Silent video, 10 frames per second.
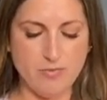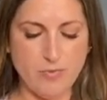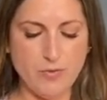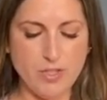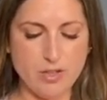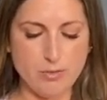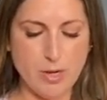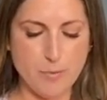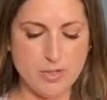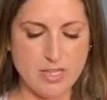
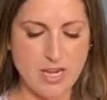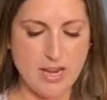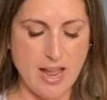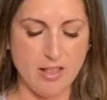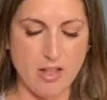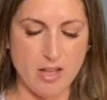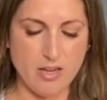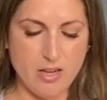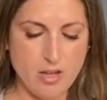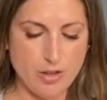53% nylon,
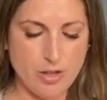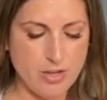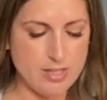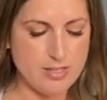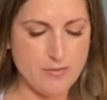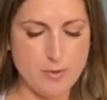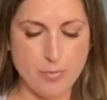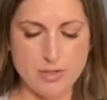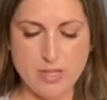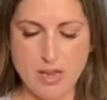
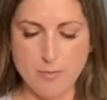37%